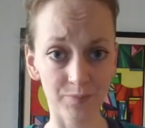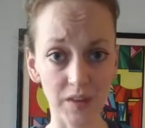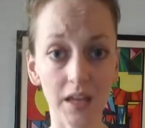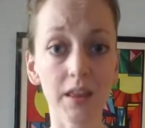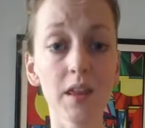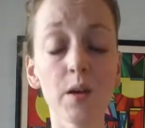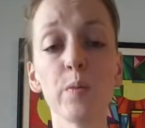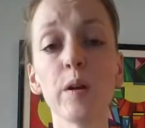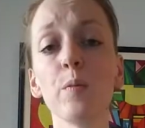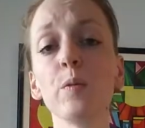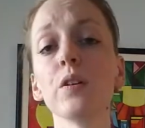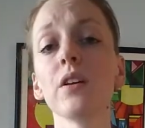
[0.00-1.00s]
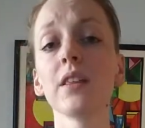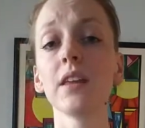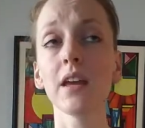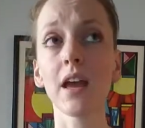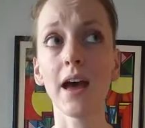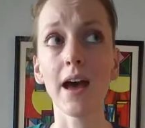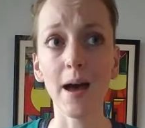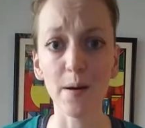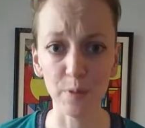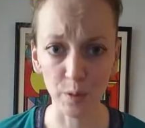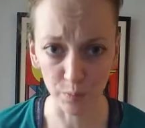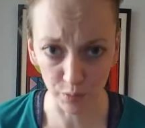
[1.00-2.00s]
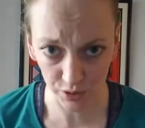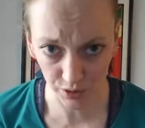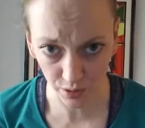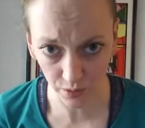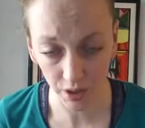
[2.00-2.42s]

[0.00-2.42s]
in the habitable zone.